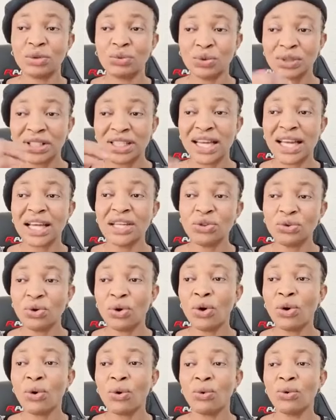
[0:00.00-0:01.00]
They will tell
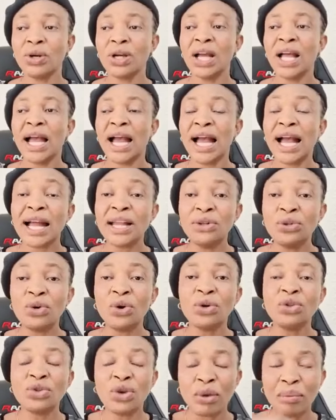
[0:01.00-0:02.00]
you, I
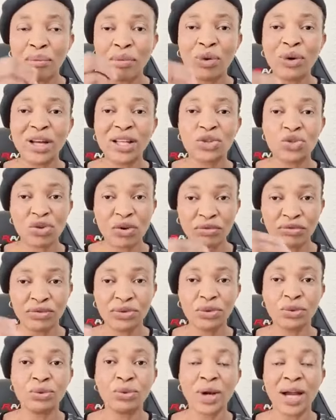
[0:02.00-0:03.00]
know your point of
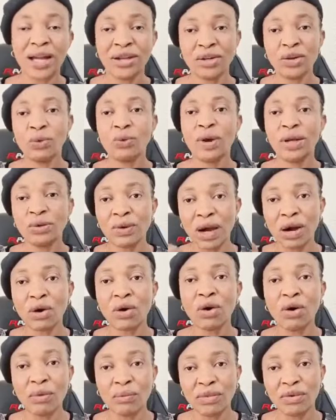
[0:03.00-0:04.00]
view. I know where you are
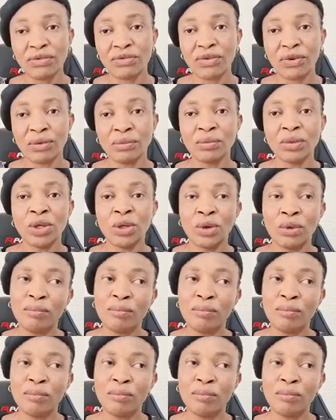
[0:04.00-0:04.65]
coming from.